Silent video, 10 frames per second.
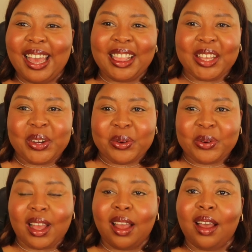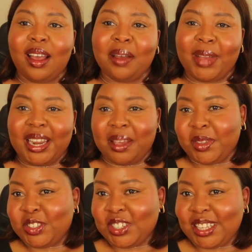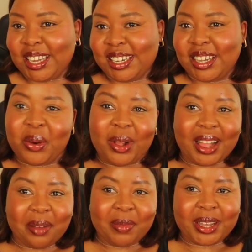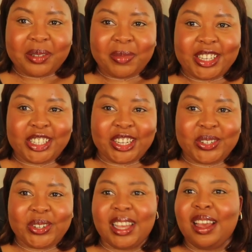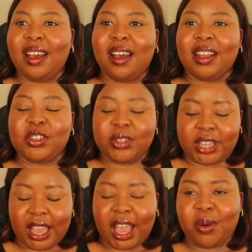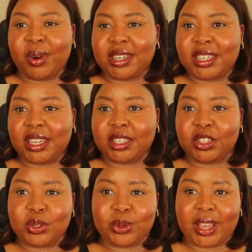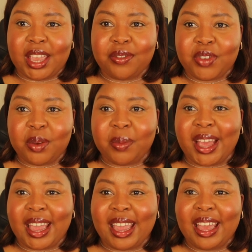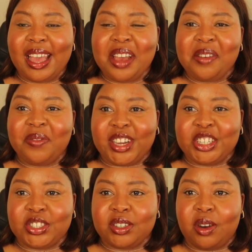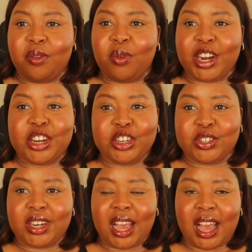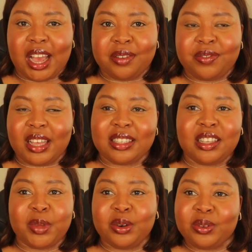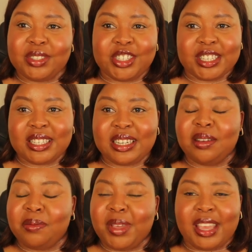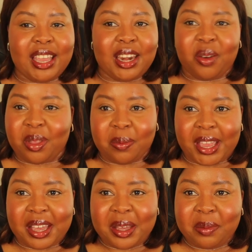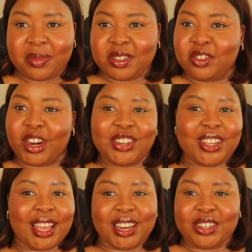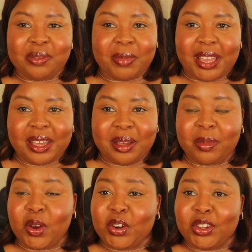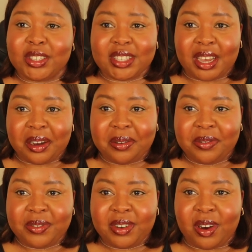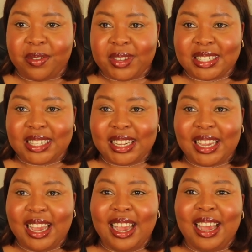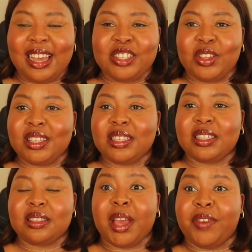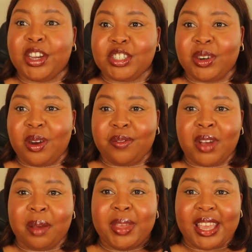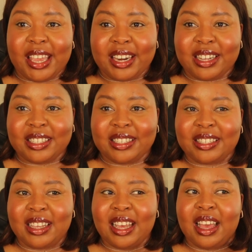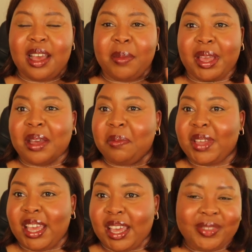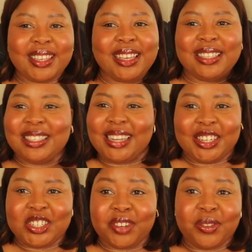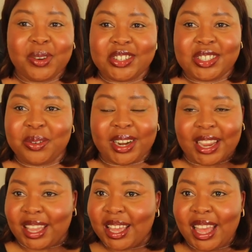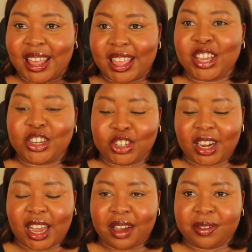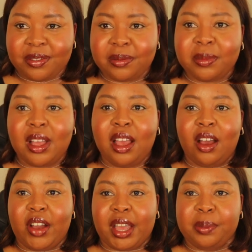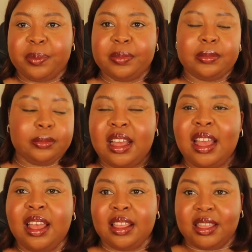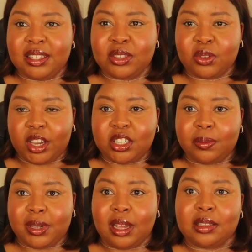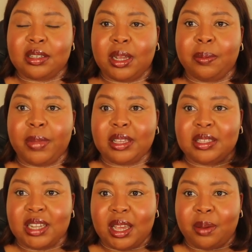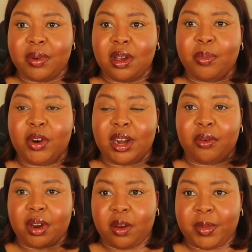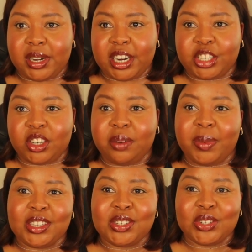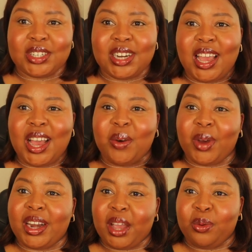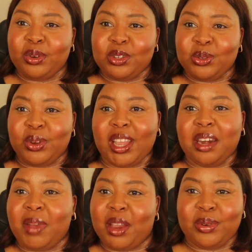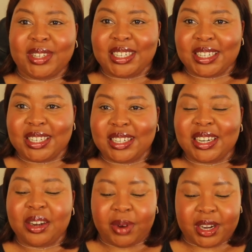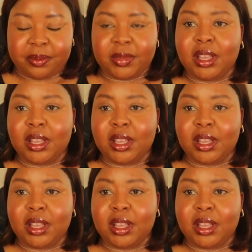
Hello, my name is Juliana. Welcome back to my channel. Today I wanted to give you my version of what you should have as someone who's just beginning with makeup, trying to get into makeup on yourself, obviously. So this is a version of a beginner's makeup kit. Stay tuned if you want to see what I think you should have. Okay, this is going to be a step-by-step product recommendation based on what I would do in my routine, right?